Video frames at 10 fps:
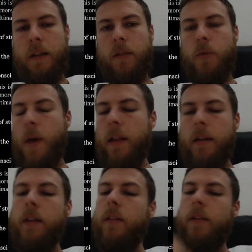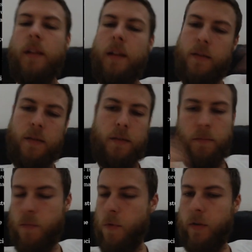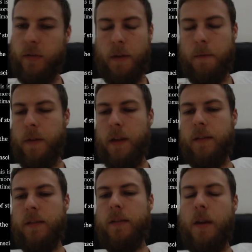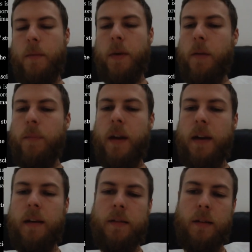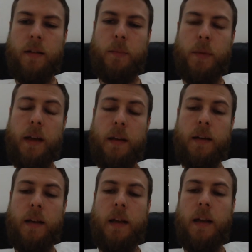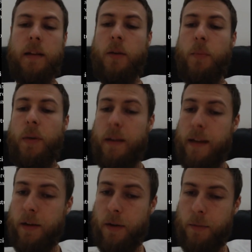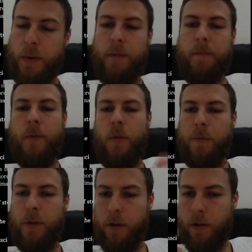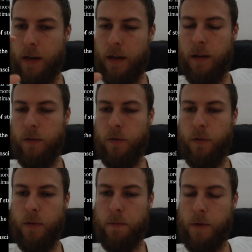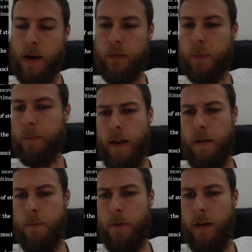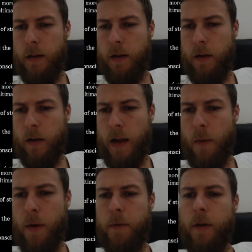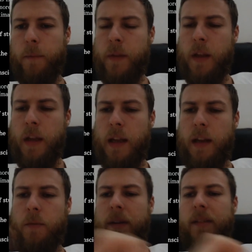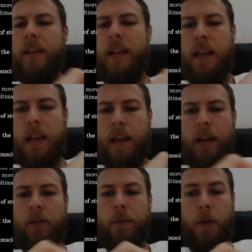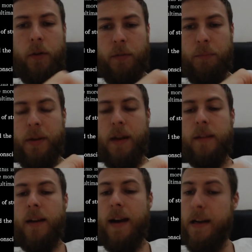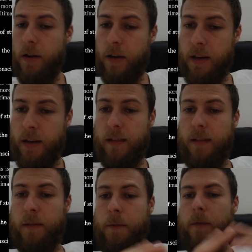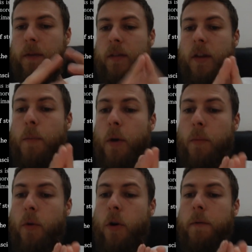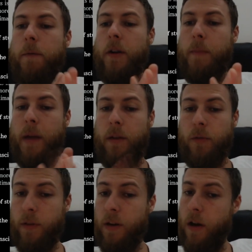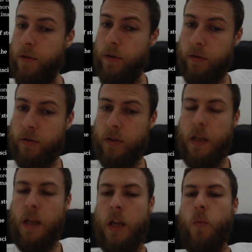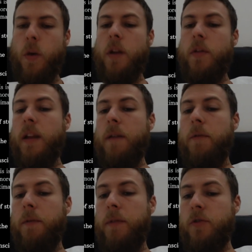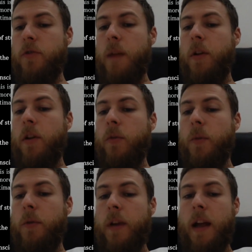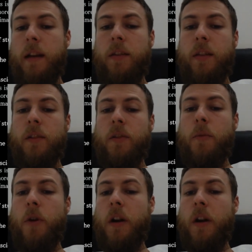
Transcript: dualities, and that's more stuff that's coming up that I need to explain a little bit later, but hopefully you're getting an intuitive grasp. I've written here, however, it is misleading as first implies a hierarchy, as if some are more fundamental than others, when on the level of describing ultimate reality, things are more